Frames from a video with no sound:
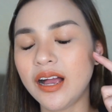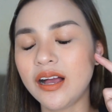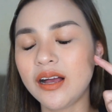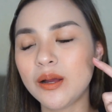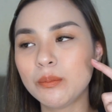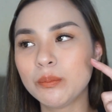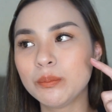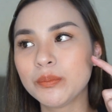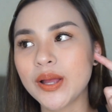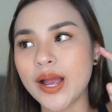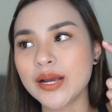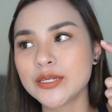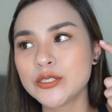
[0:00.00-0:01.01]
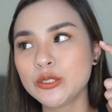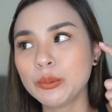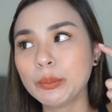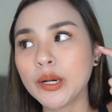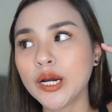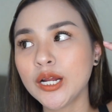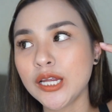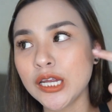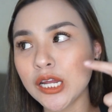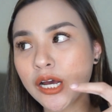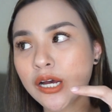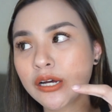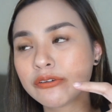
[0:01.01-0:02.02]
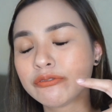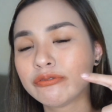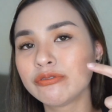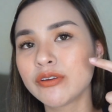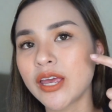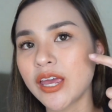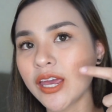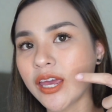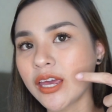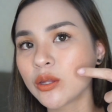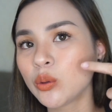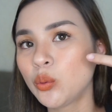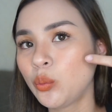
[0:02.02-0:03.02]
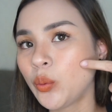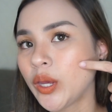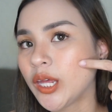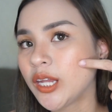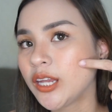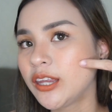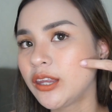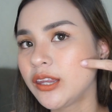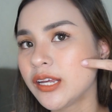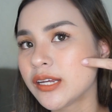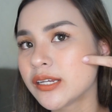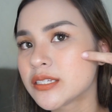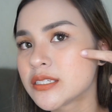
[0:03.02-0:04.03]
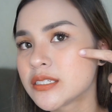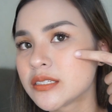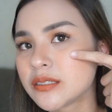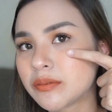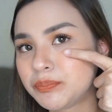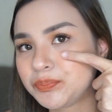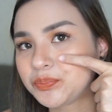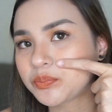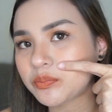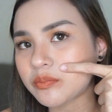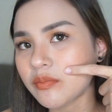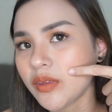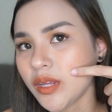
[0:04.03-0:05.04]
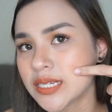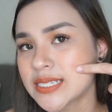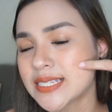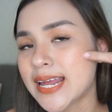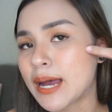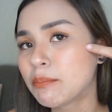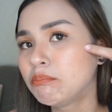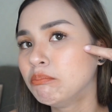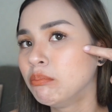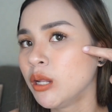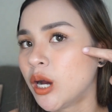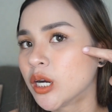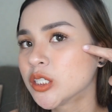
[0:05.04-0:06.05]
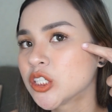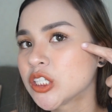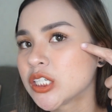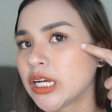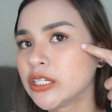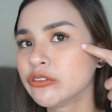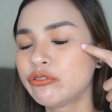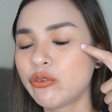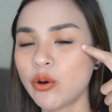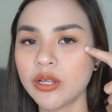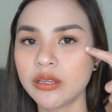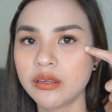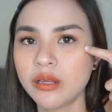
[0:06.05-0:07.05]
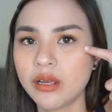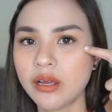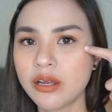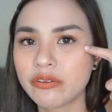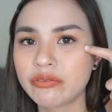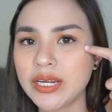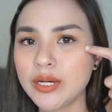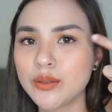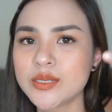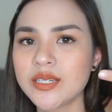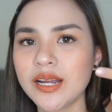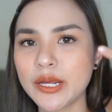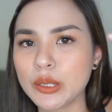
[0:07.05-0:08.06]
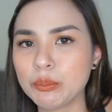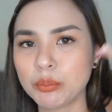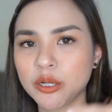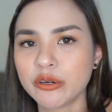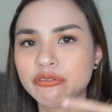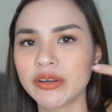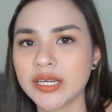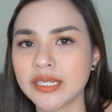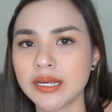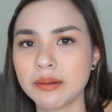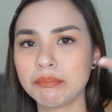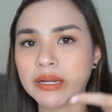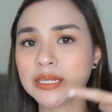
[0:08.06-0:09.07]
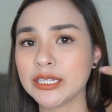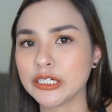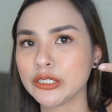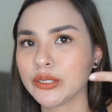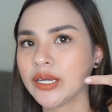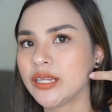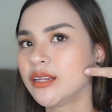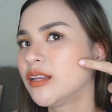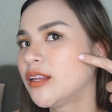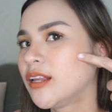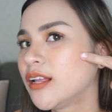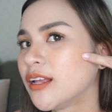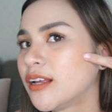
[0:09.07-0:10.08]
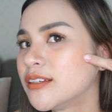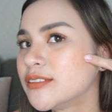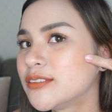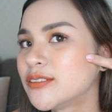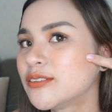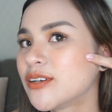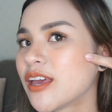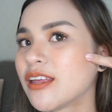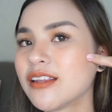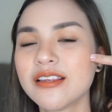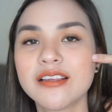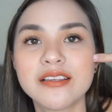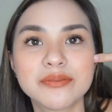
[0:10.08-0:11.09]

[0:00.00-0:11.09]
I super love it with this snap blush in fall. Feeling ko sila yung perfect na pagternahin. So, yan.